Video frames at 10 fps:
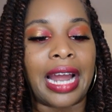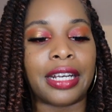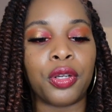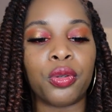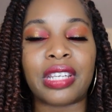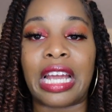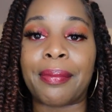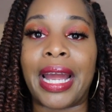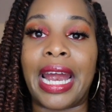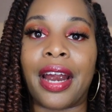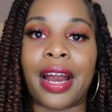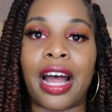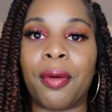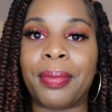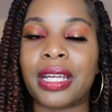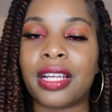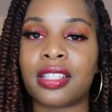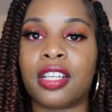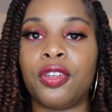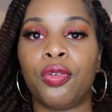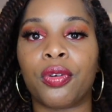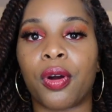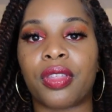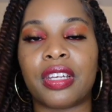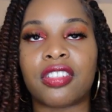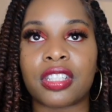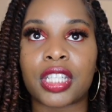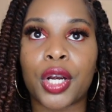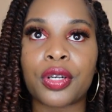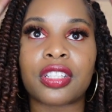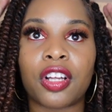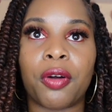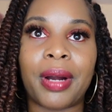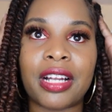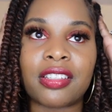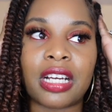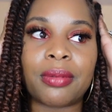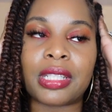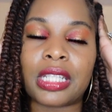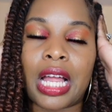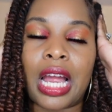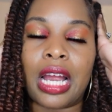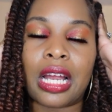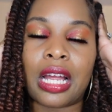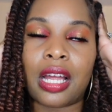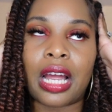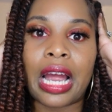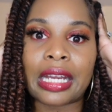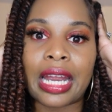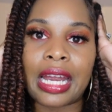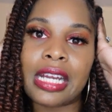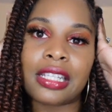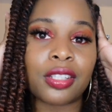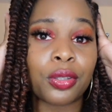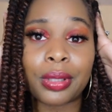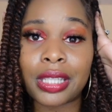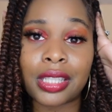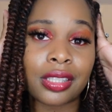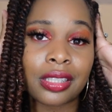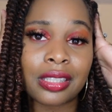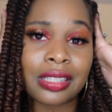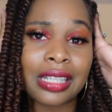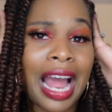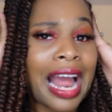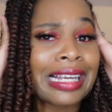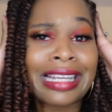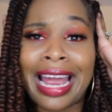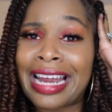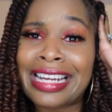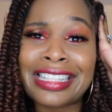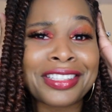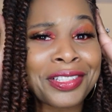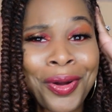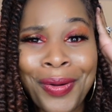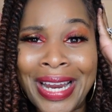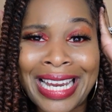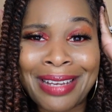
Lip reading: I do take my hair out because the new growth, it just hurts so much, and I'm just like, I can't do it. I can't do it.